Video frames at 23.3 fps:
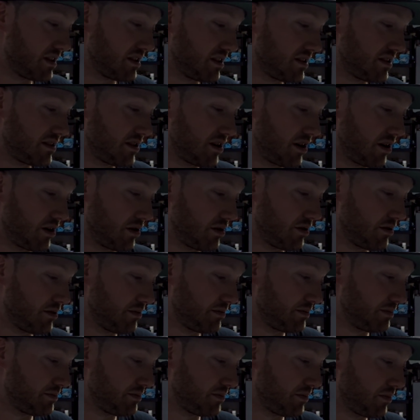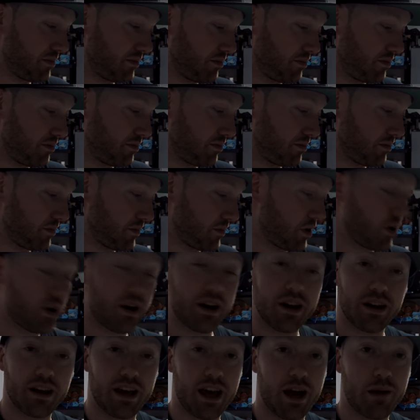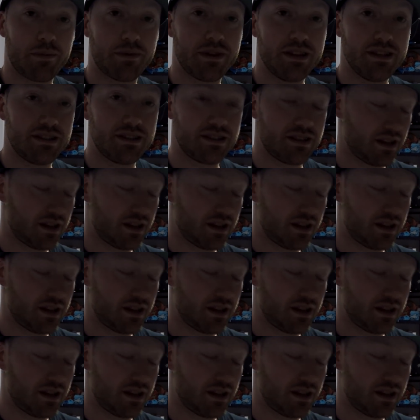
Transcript: so go ahead and gap these